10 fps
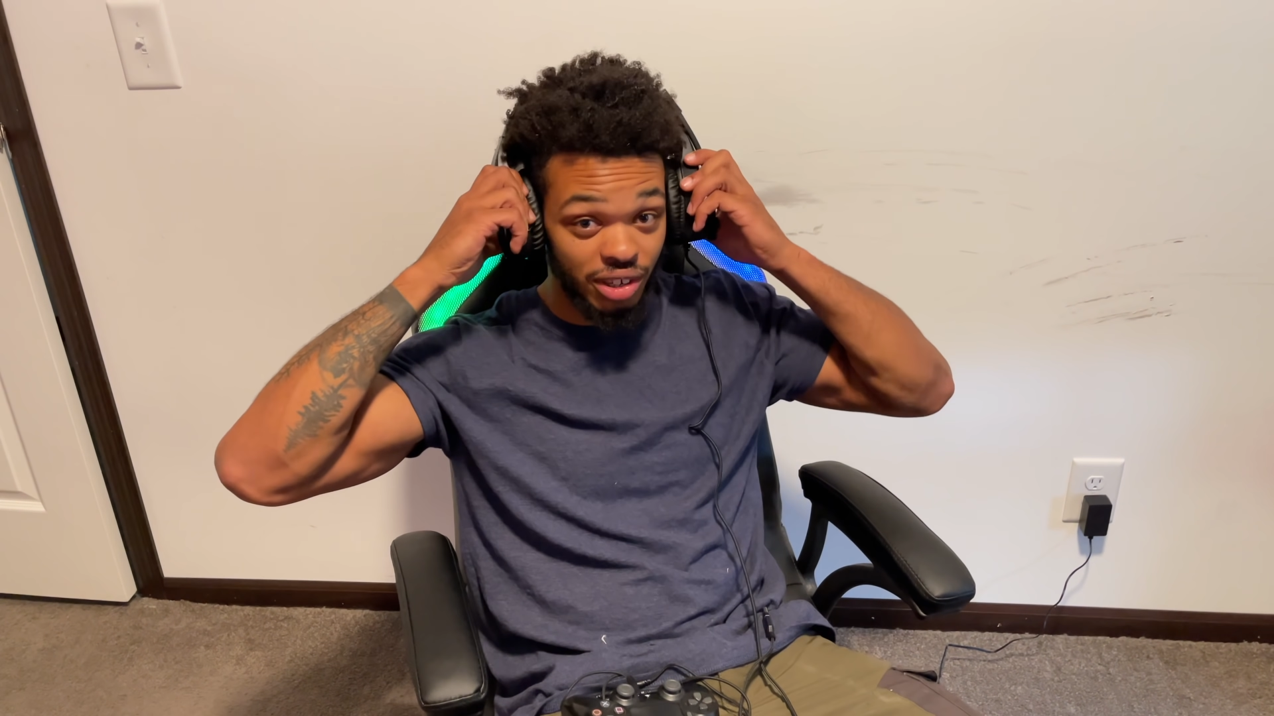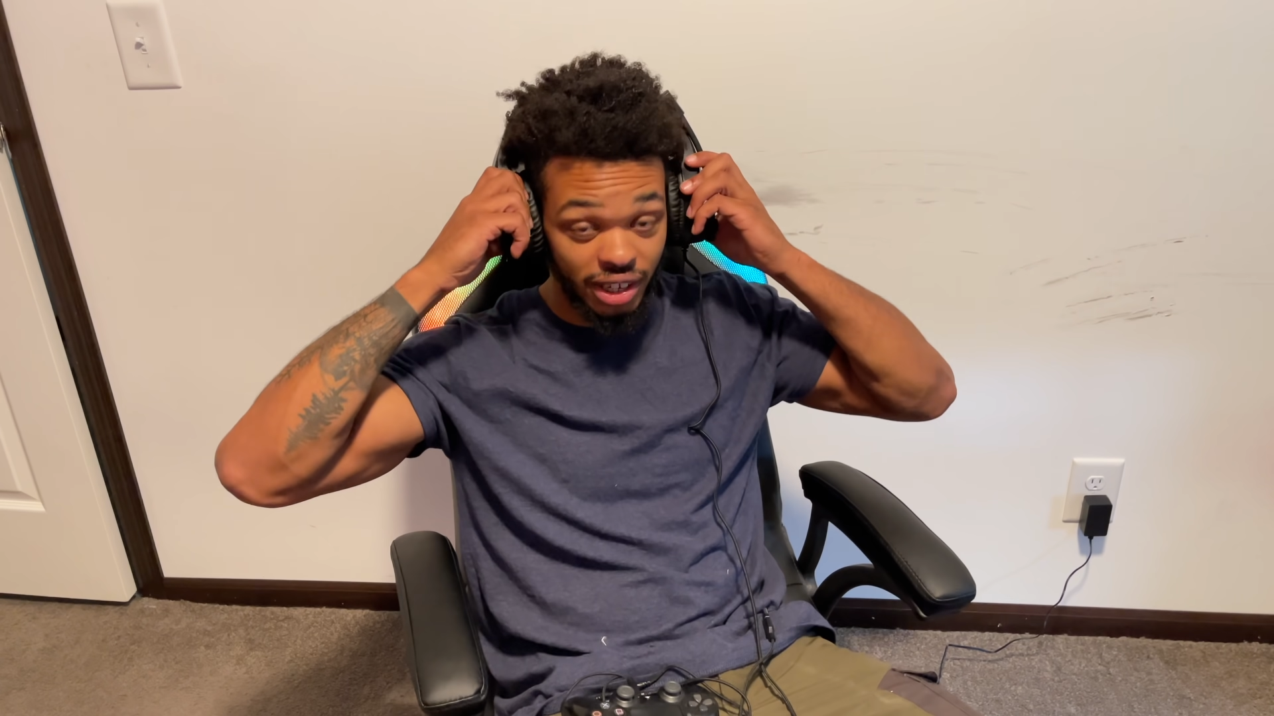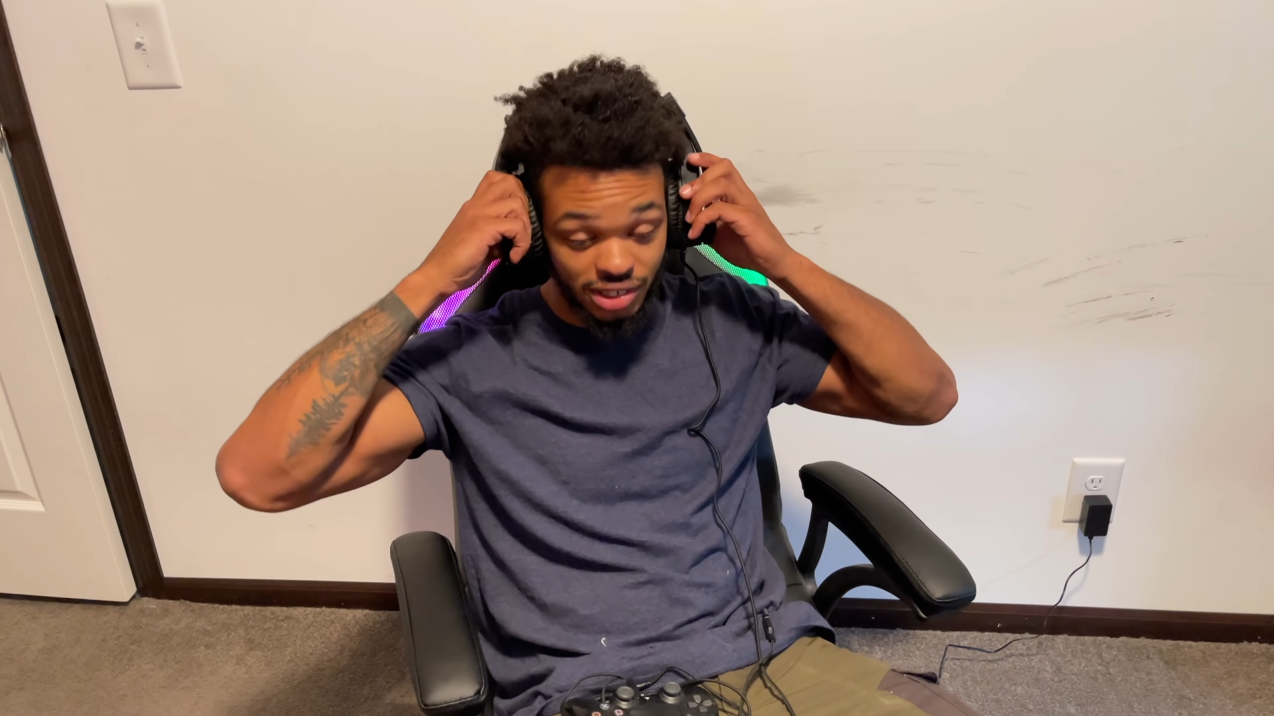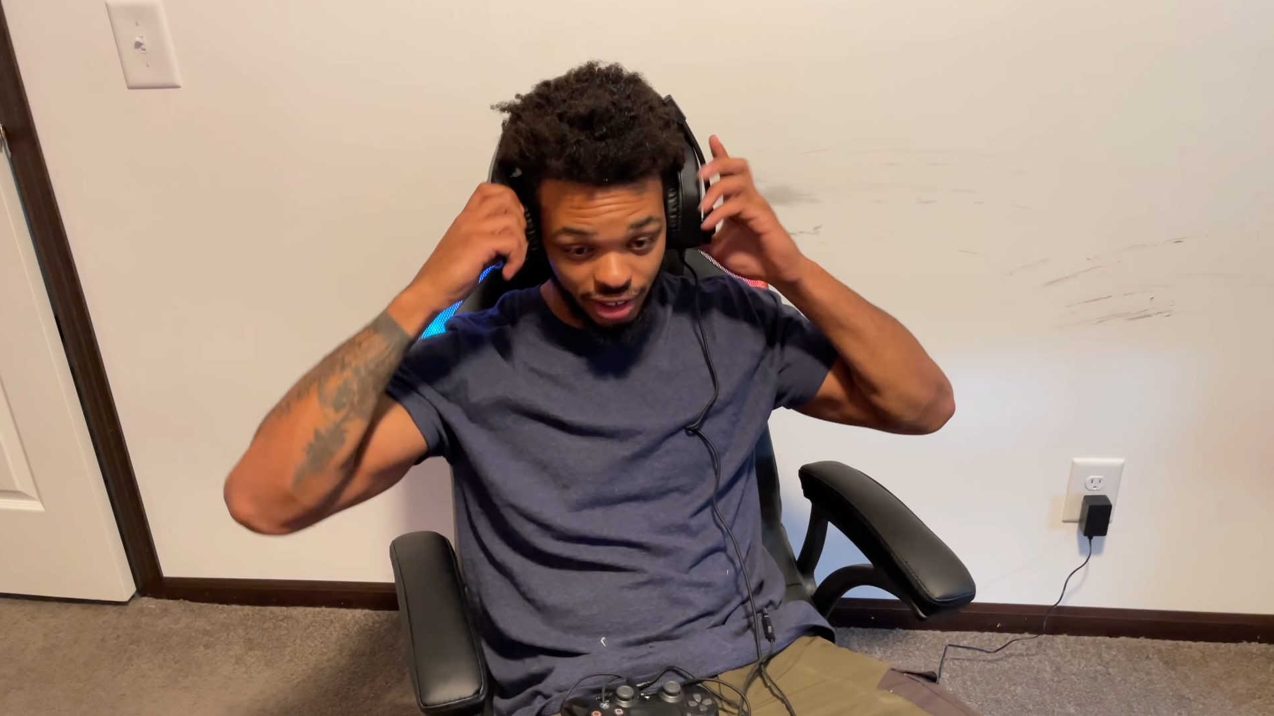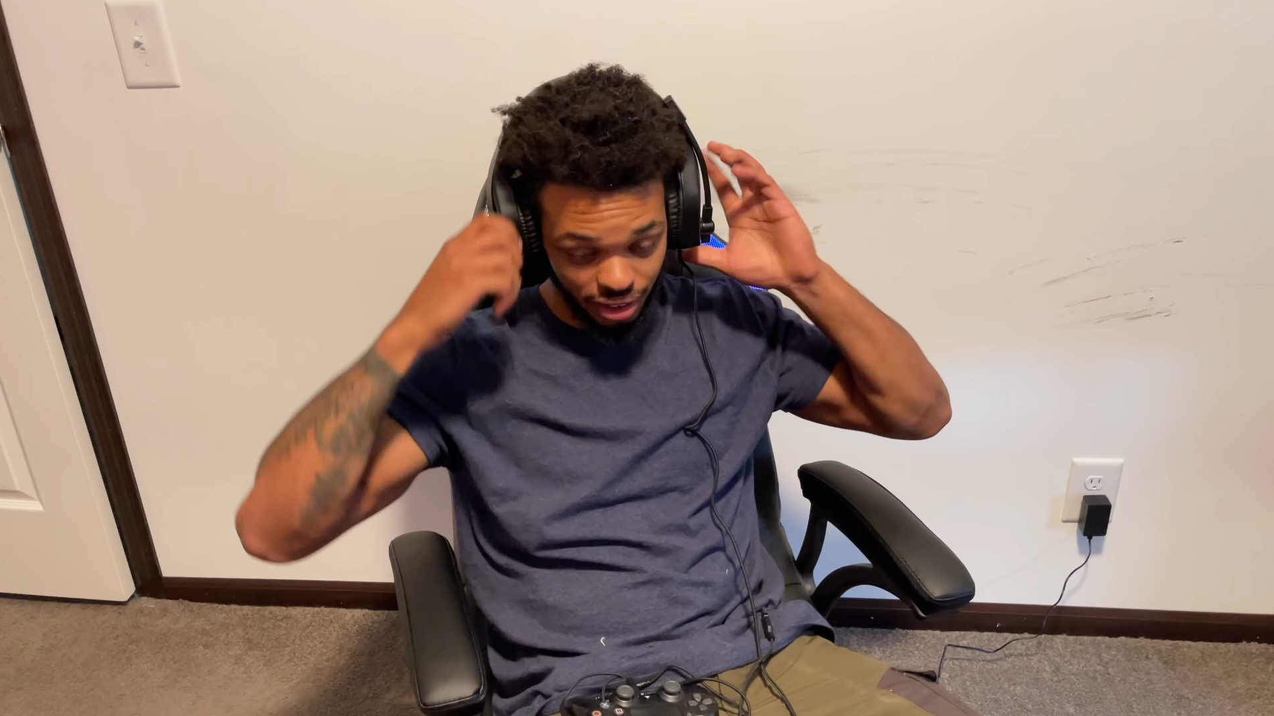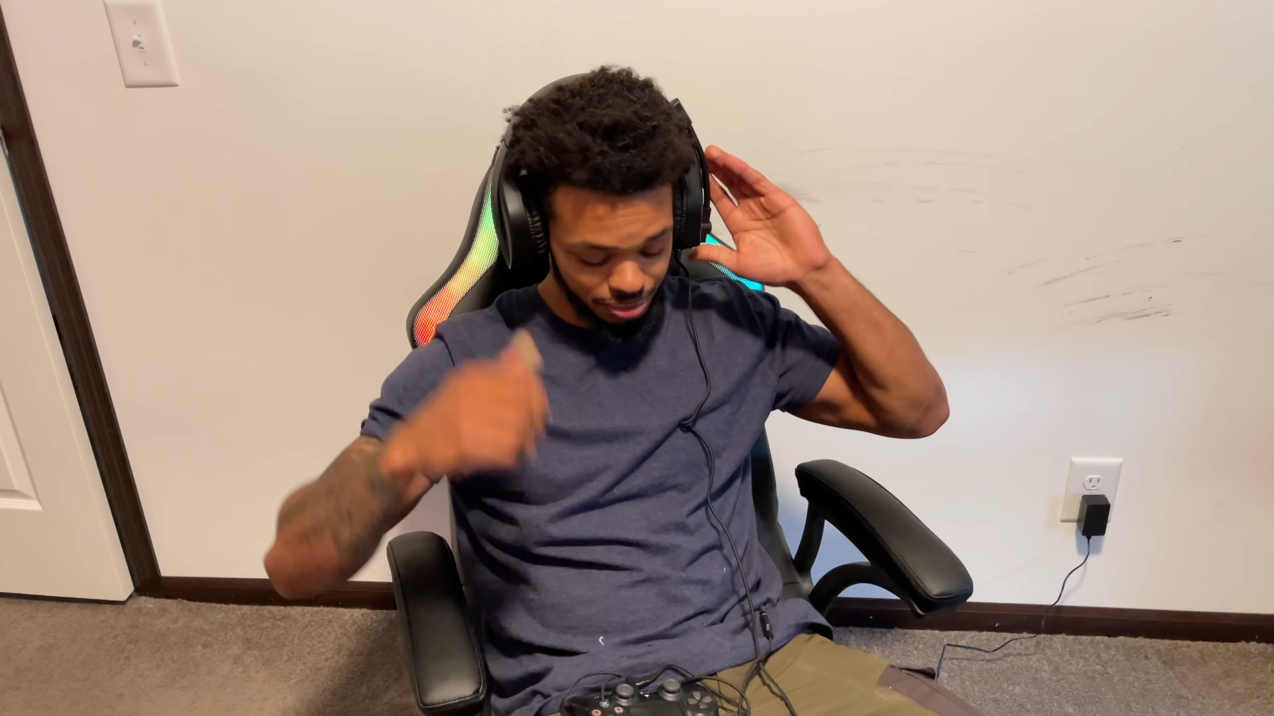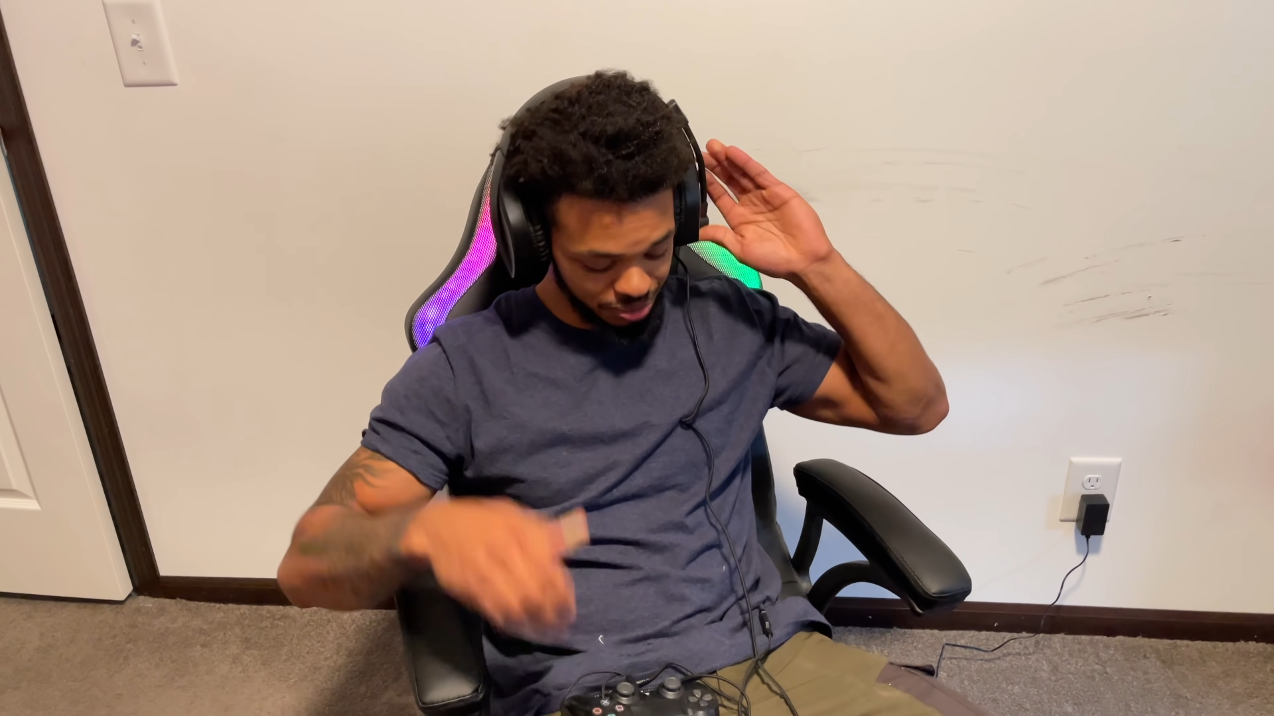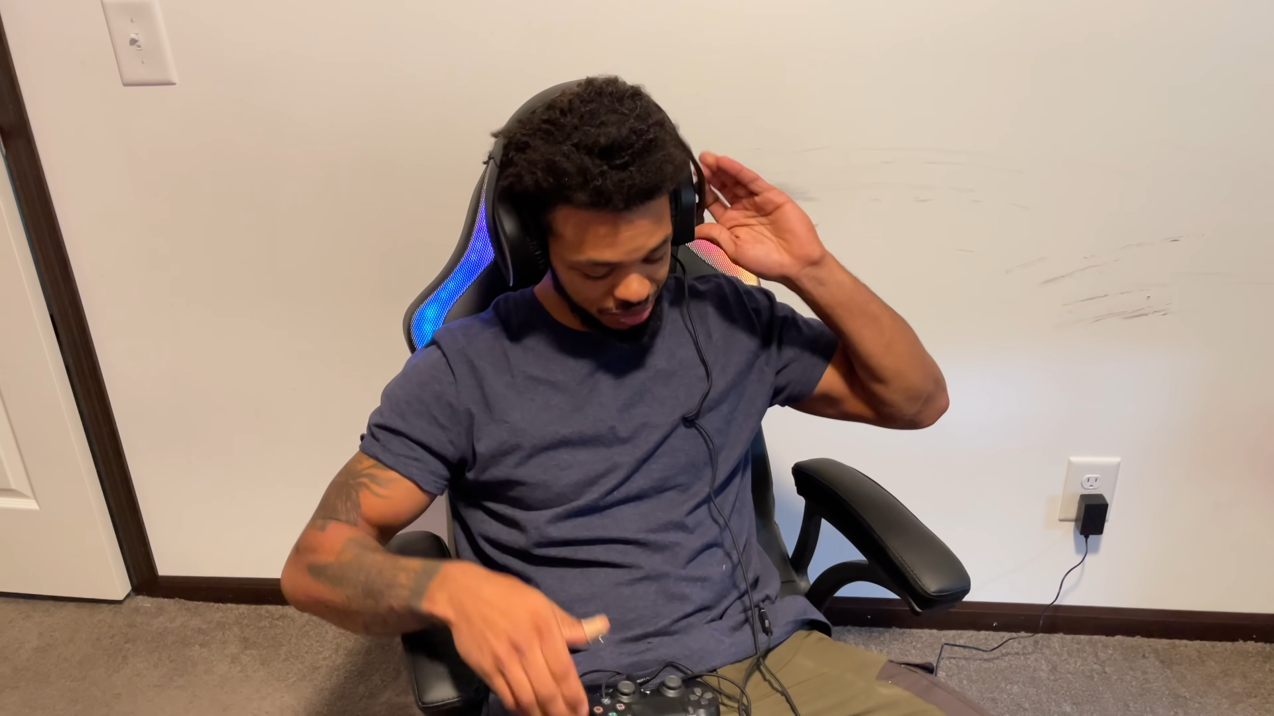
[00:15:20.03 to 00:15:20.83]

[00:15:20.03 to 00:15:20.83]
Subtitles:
you guys later.